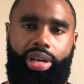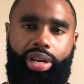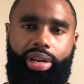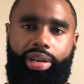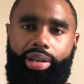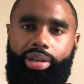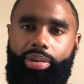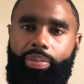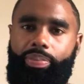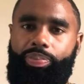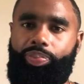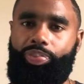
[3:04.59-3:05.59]

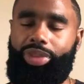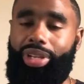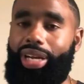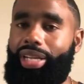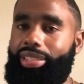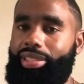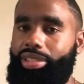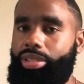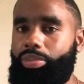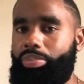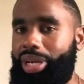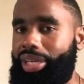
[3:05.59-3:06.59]
and
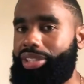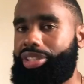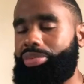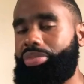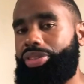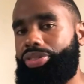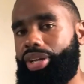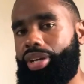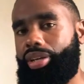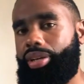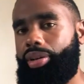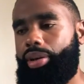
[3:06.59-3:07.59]
still manage to be
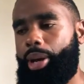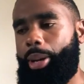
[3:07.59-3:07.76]
thick,